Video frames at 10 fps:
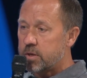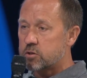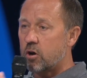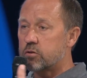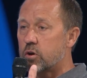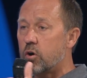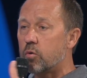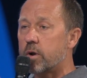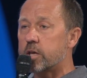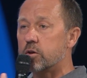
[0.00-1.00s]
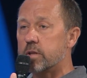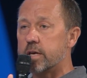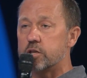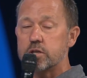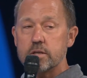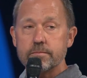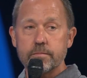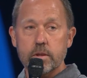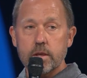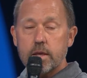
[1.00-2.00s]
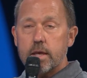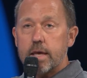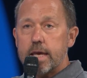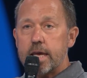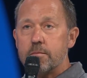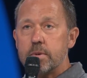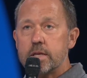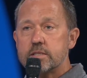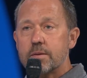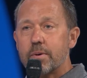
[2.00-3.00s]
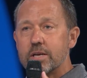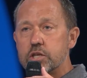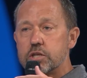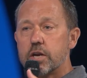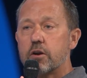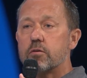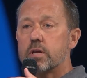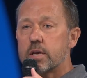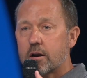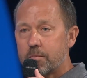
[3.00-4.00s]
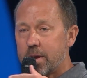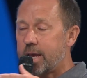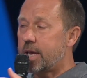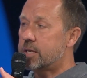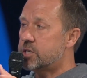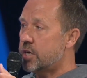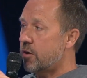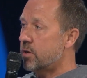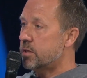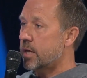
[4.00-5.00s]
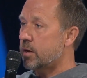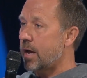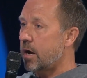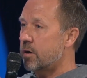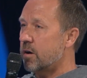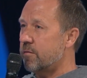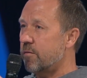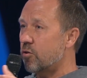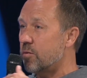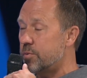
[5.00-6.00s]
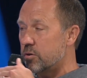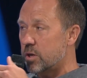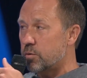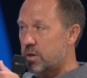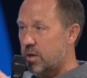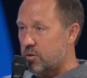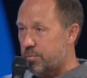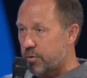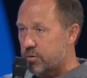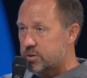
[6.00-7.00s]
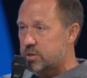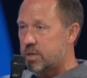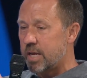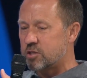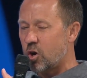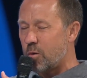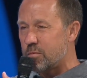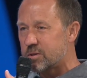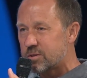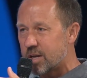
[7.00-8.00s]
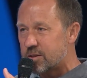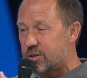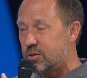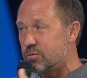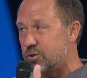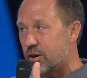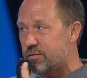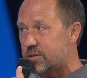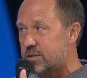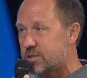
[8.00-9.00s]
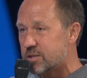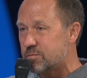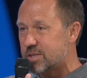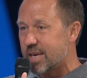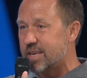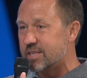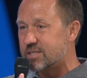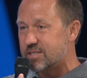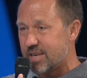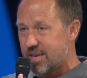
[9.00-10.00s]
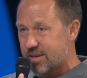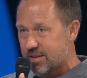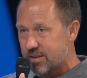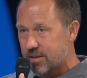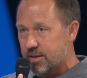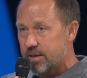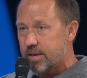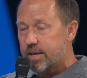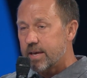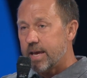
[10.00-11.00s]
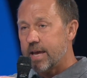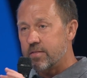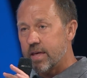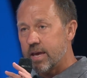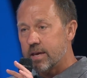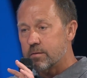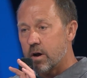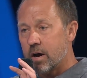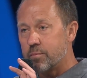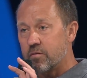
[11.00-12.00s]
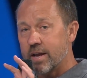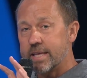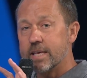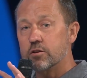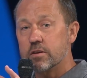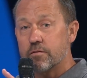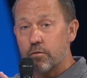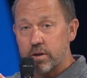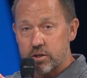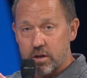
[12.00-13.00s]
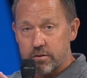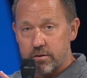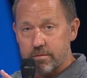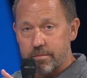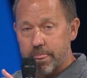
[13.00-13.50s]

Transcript: It's called co-regulation. It means that by sharing our pain, sharing like our vulnerability with another person, it's almost like the two nervous systems get in sync, and they provide healing for each other.